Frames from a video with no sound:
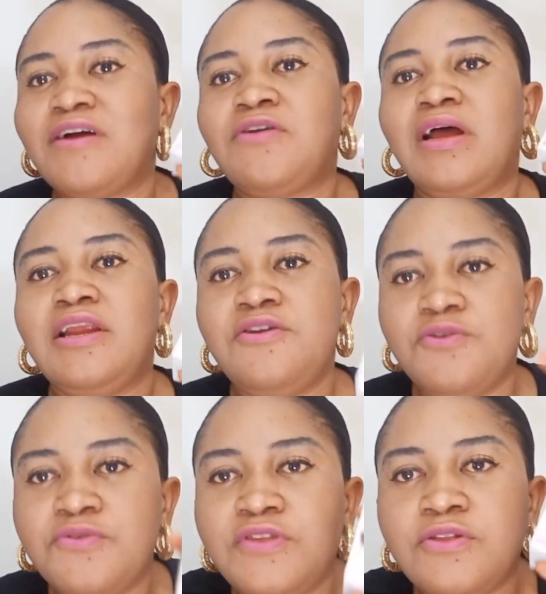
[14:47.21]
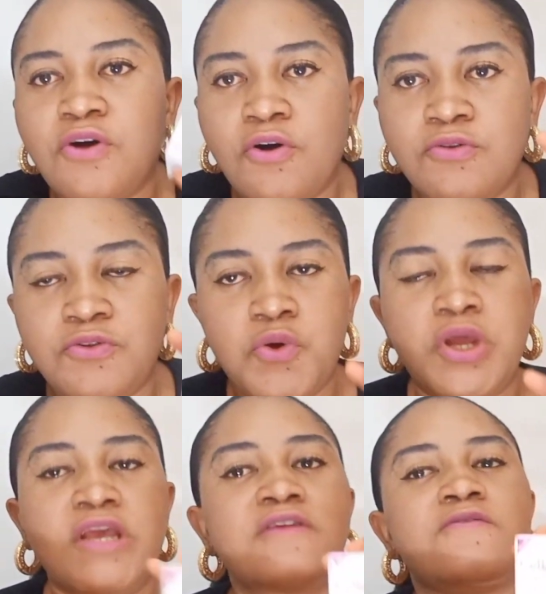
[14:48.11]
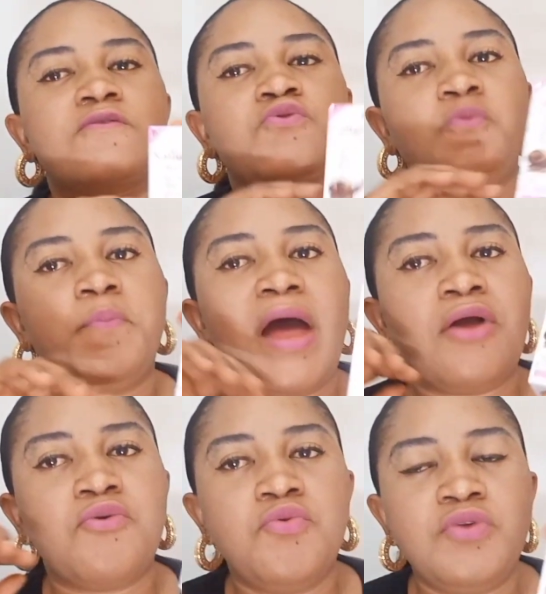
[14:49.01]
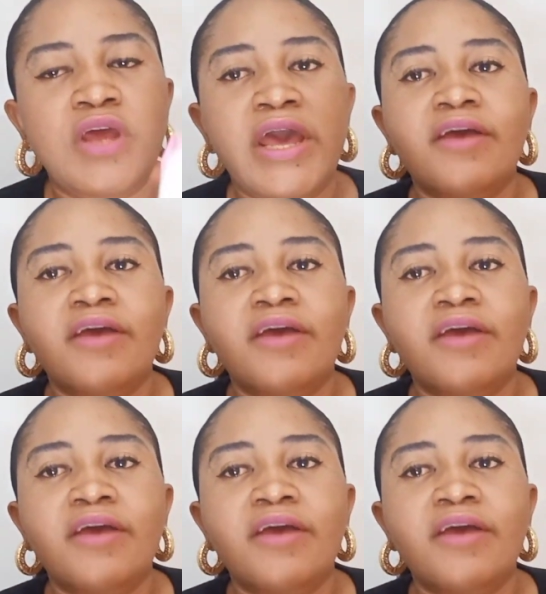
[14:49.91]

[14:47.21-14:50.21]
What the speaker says: I've actually used it also. It's super good.